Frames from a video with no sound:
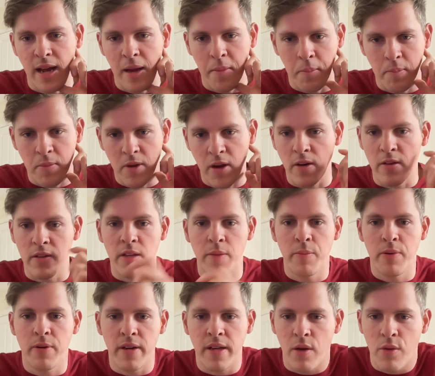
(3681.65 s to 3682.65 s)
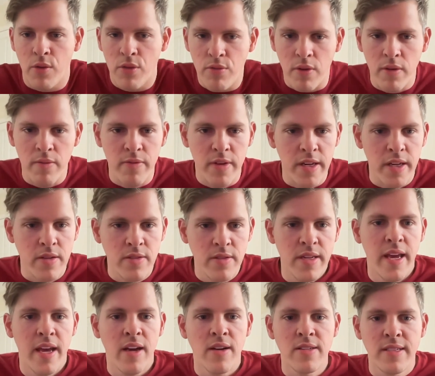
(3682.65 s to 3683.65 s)
I'm currently putting out 3 videos a
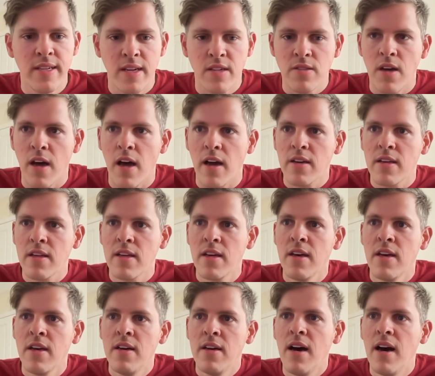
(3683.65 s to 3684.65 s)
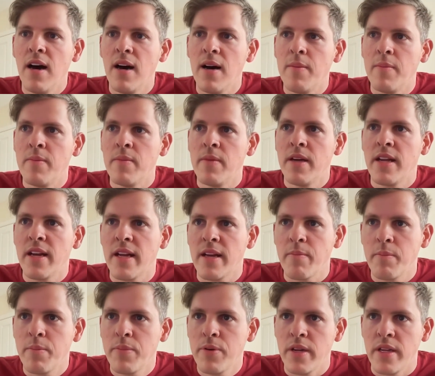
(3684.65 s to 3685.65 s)
day on TikTok, and I
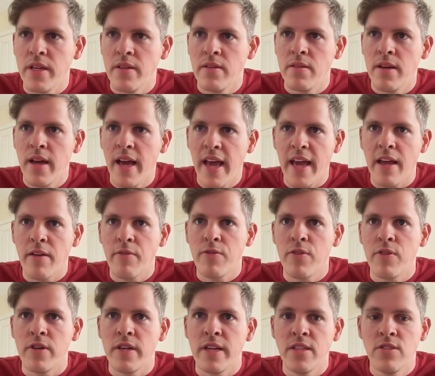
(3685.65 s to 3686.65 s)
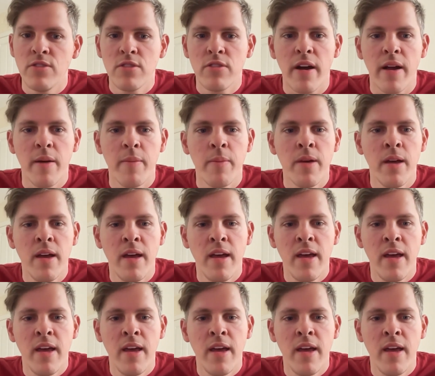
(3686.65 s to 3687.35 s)
put in a handful on Instagram.